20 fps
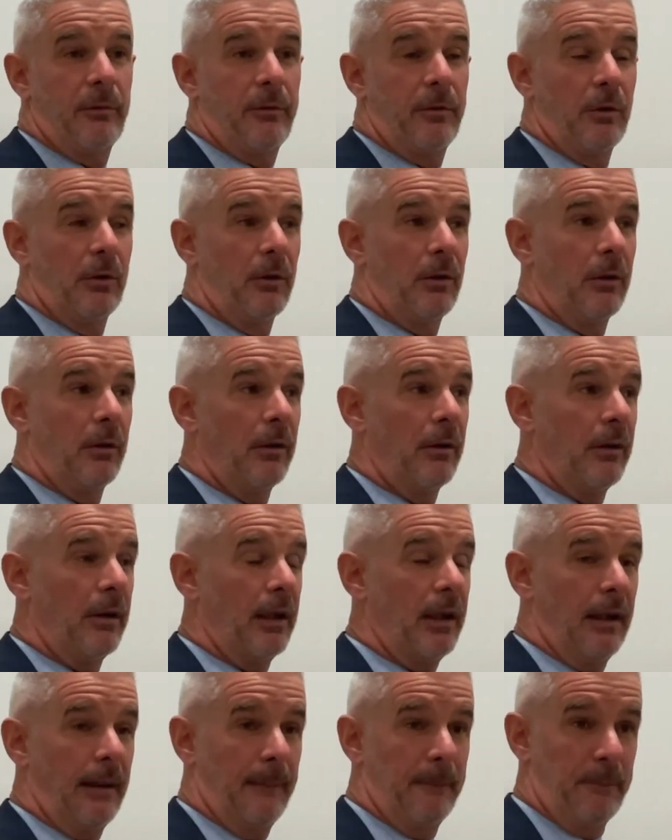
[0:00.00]

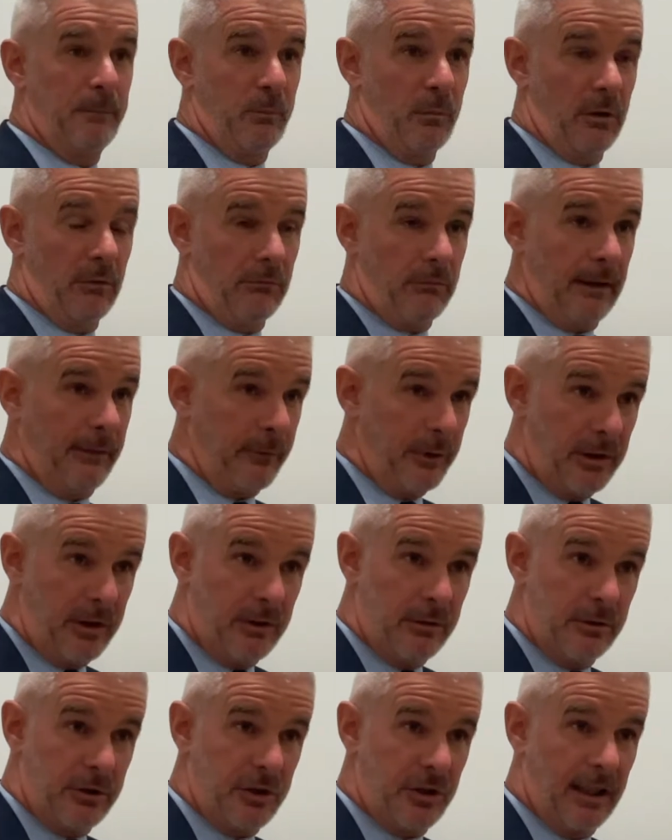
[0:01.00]
for
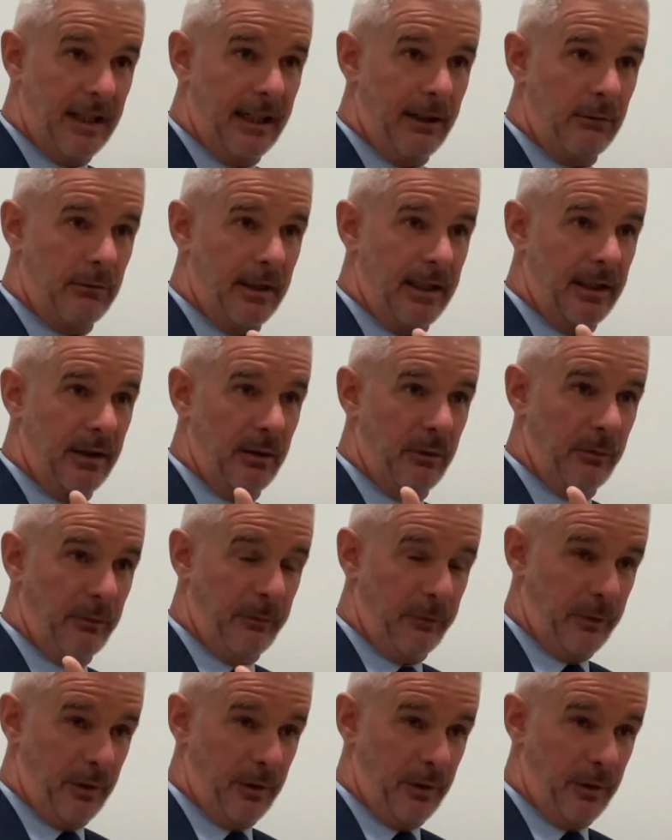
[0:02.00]
revenue sharing,